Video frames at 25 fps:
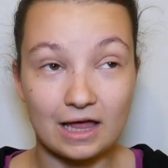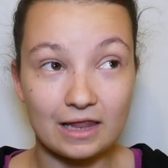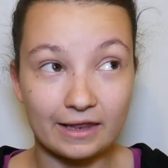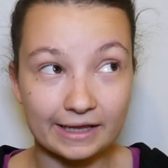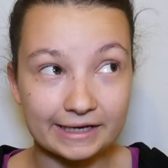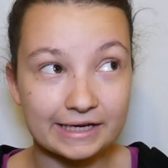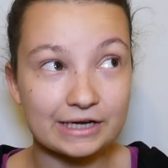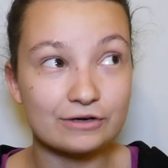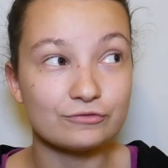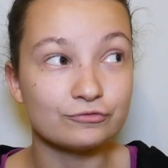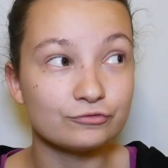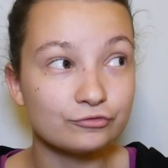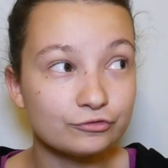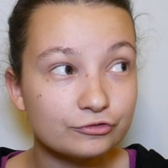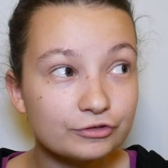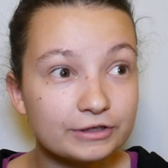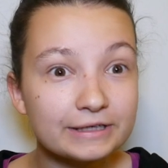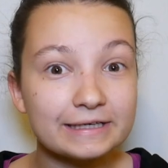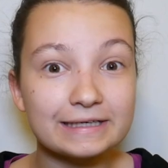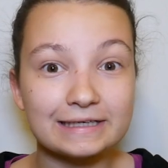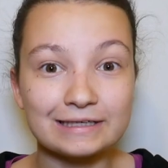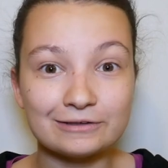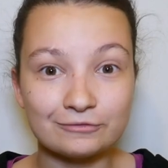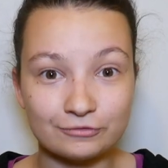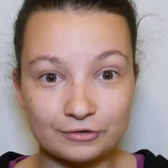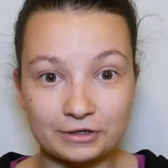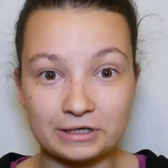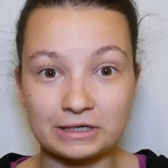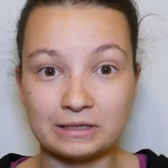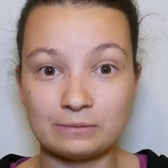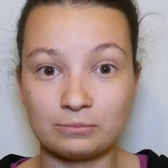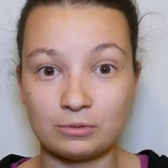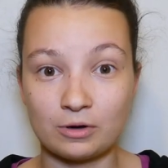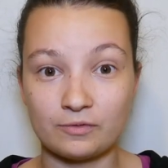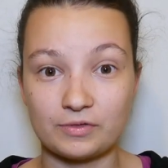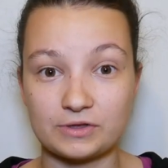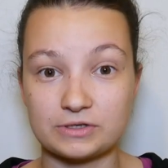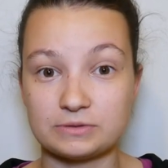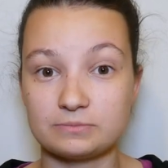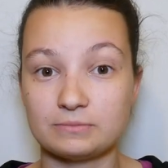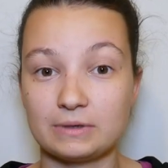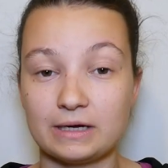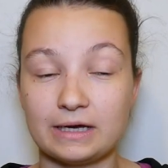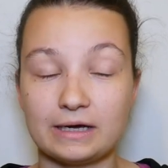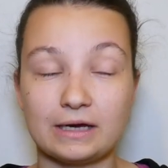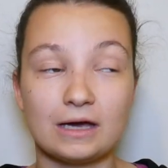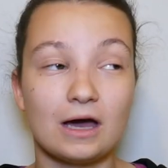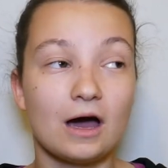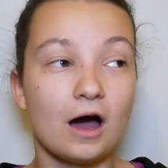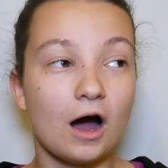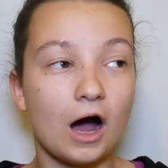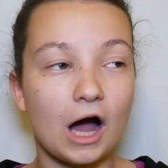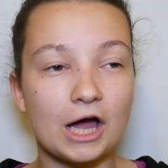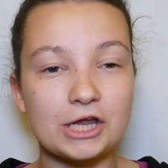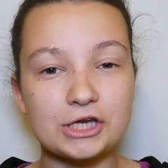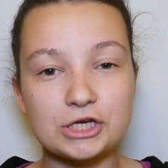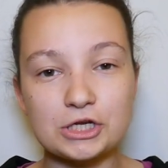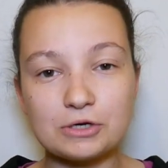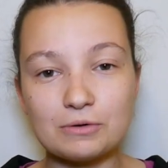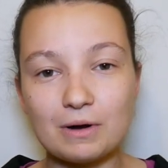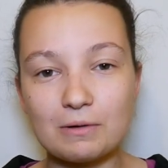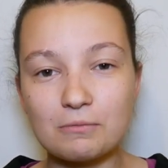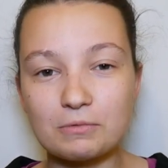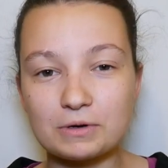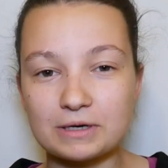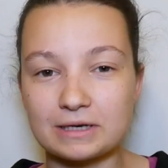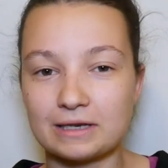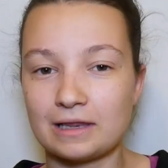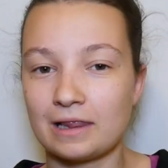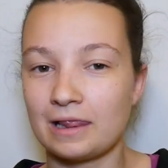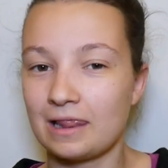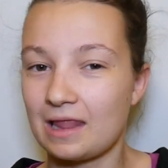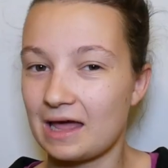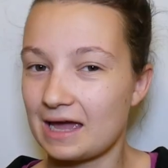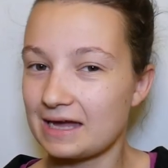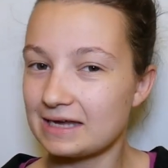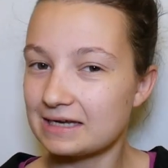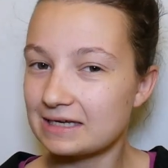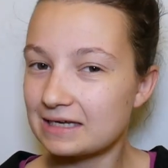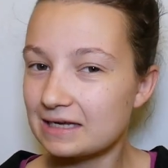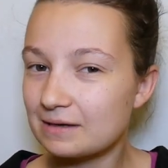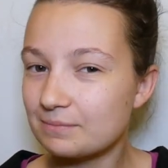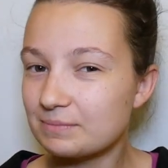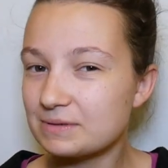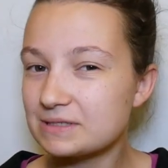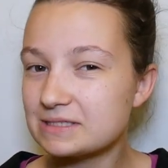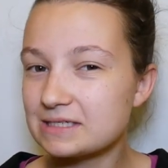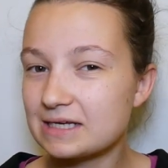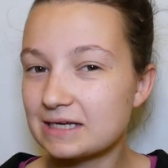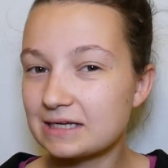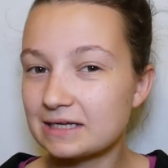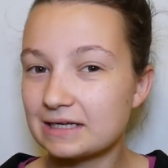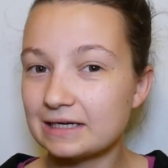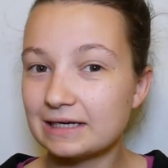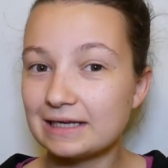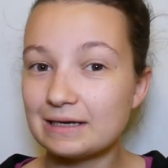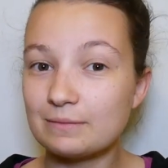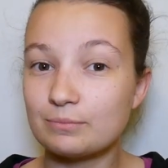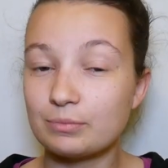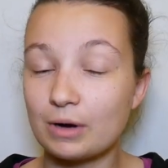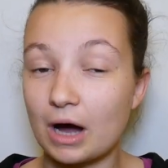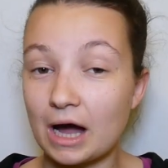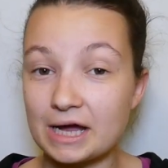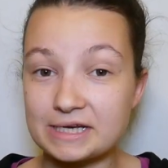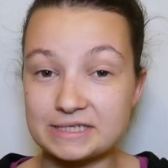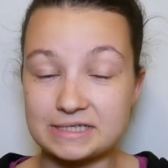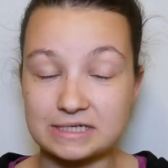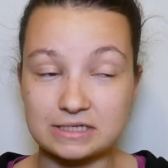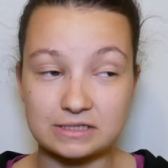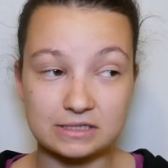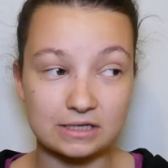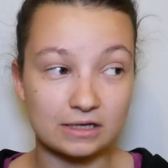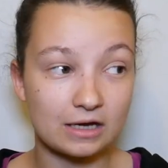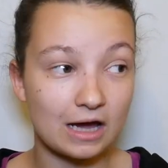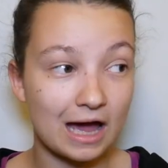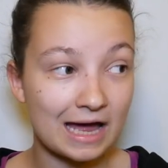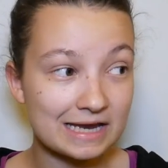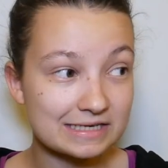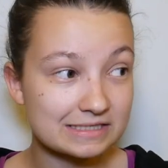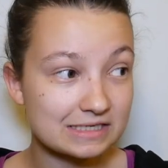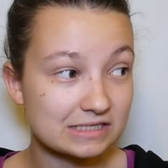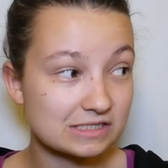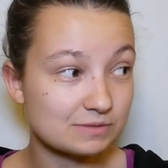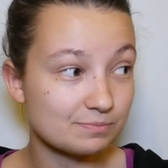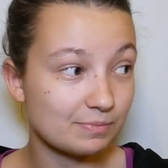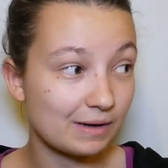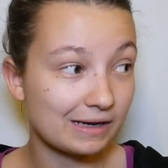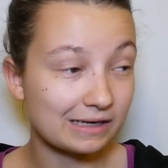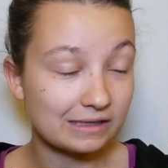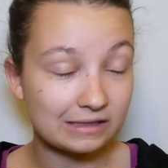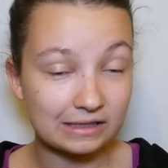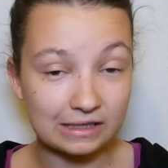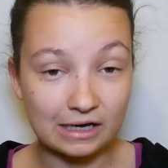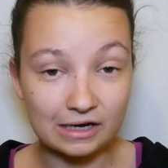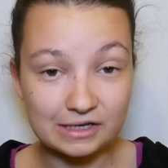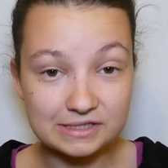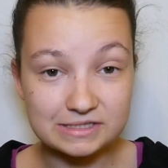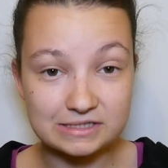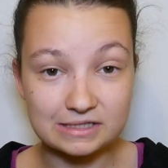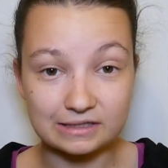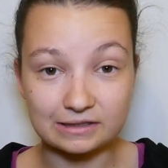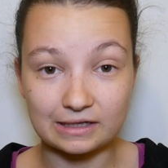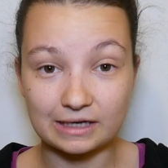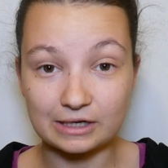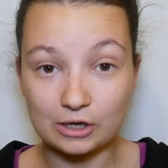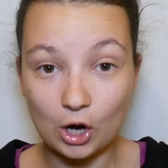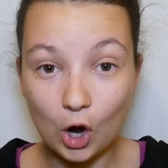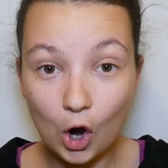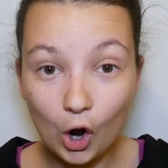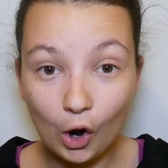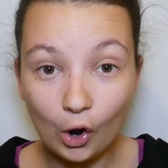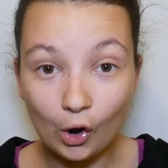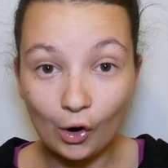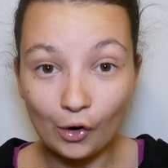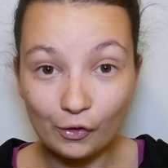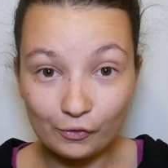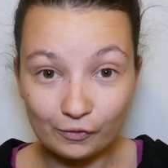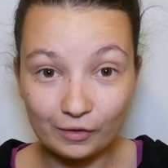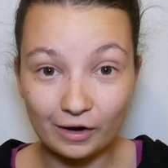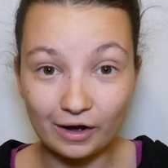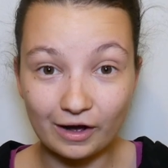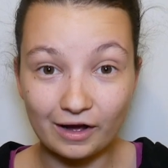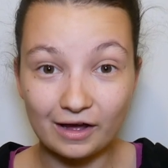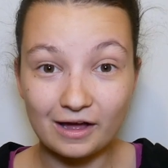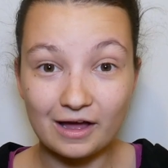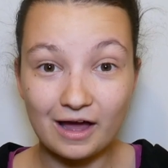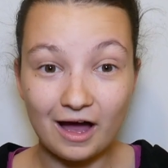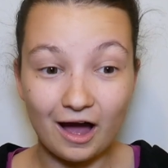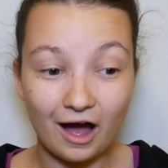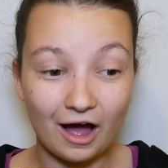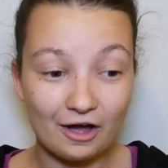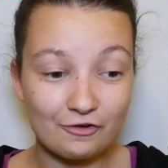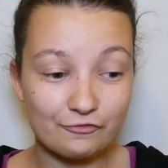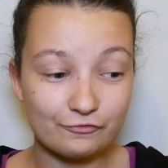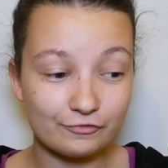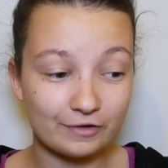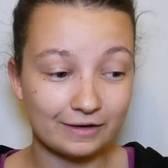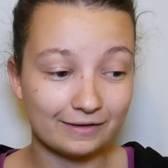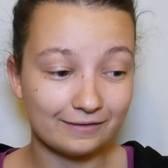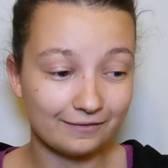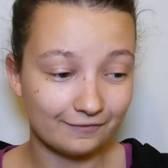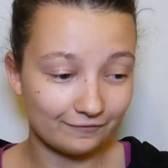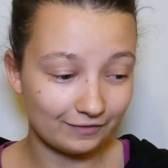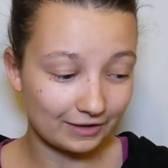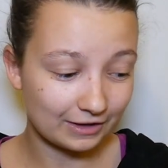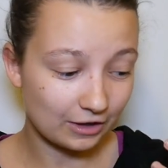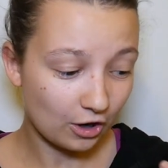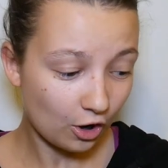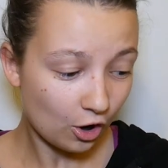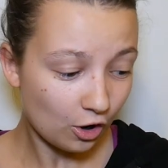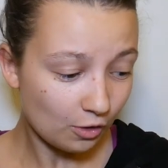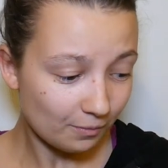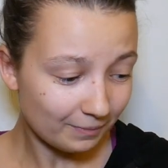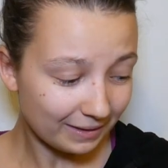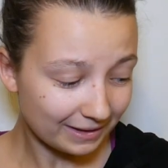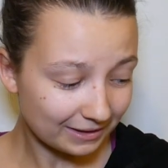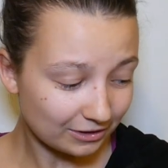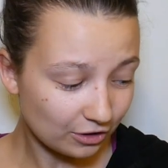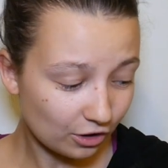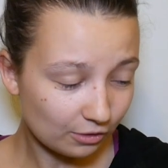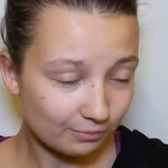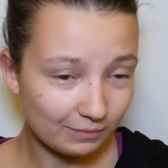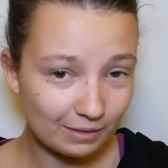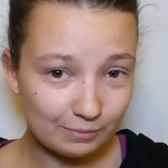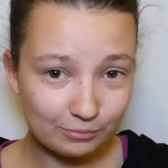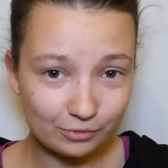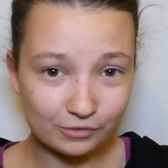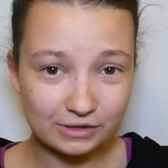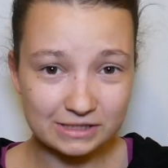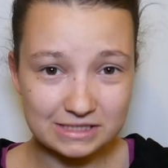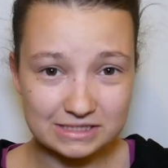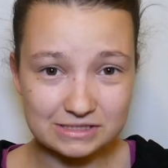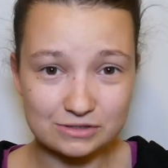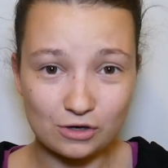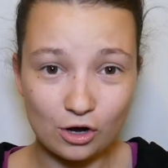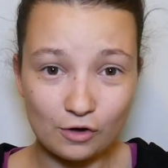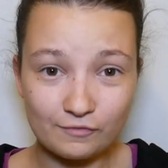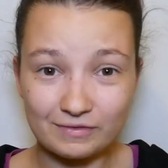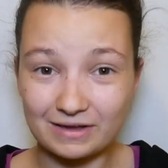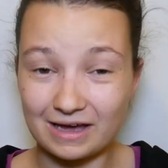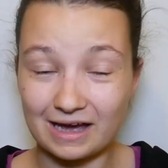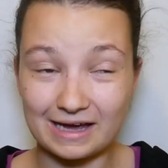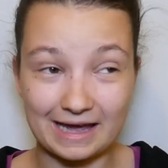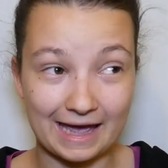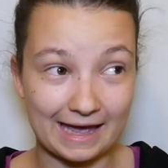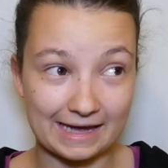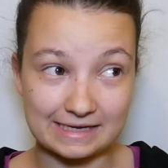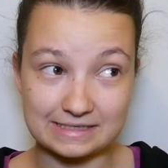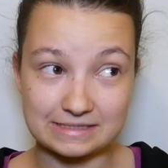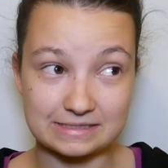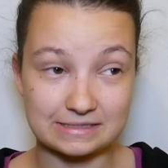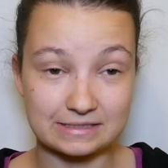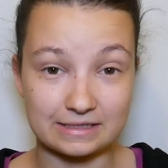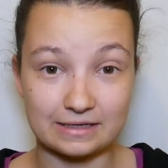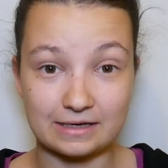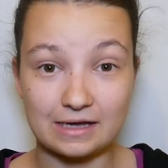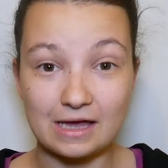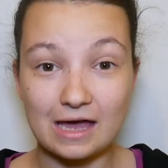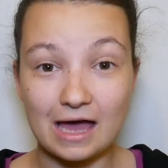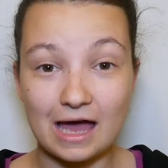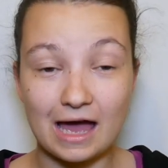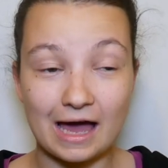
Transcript: Like, it really, really bothered me. I knew I wouldn't like it particularly, but I didn't anticipate the utter, like, horror I felt of, like, oh my god, my body's not ovulating. I hated it.